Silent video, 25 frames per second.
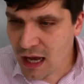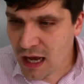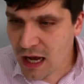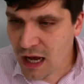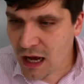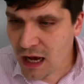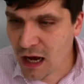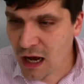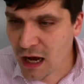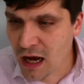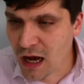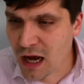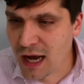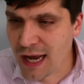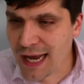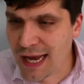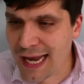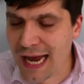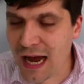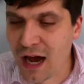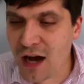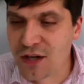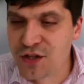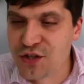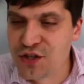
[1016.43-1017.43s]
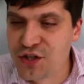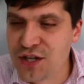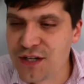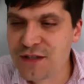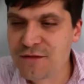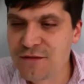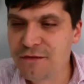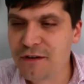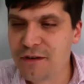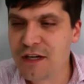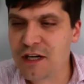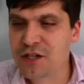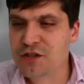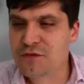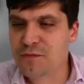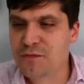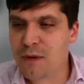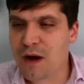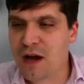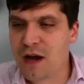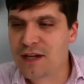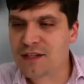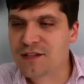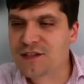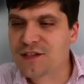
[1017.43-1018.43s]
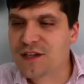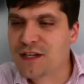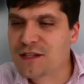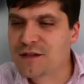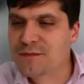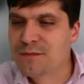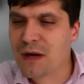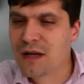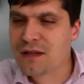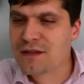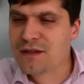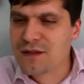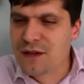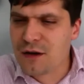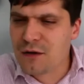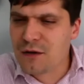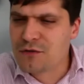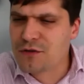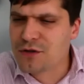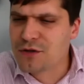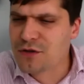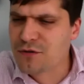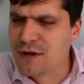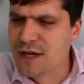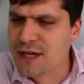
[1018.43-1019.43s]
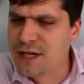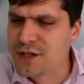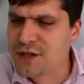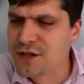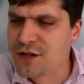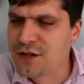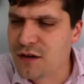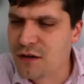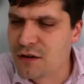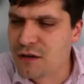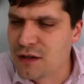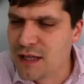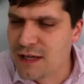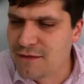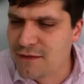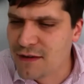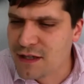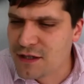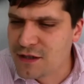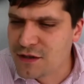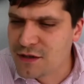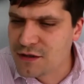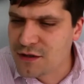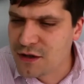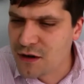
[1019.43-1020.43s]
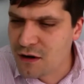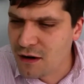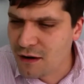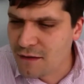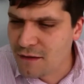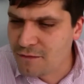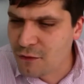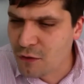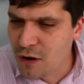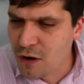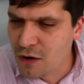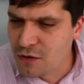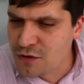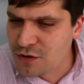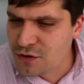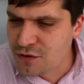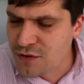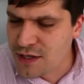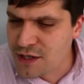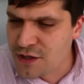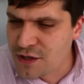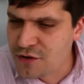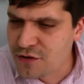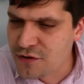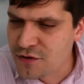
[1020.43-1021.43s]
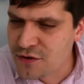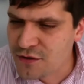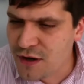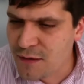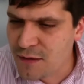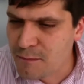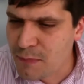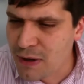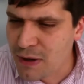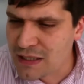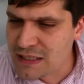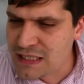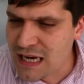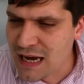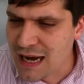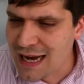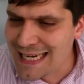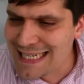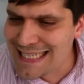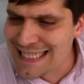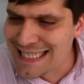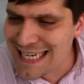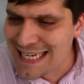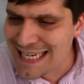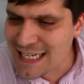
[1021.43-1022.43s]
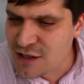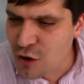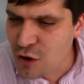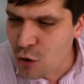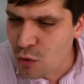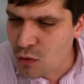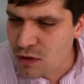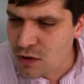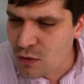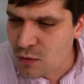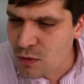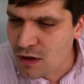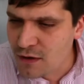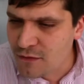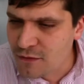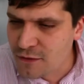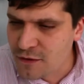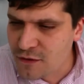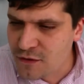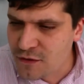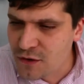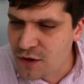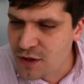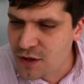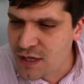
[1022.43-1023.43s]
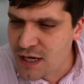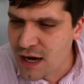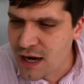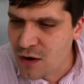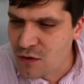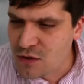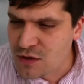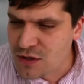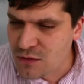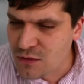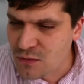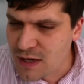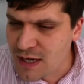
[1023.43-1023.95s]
Hi, I just finished my 6 months outer regional living time for outer regional stream, but I did only work for 30 hours a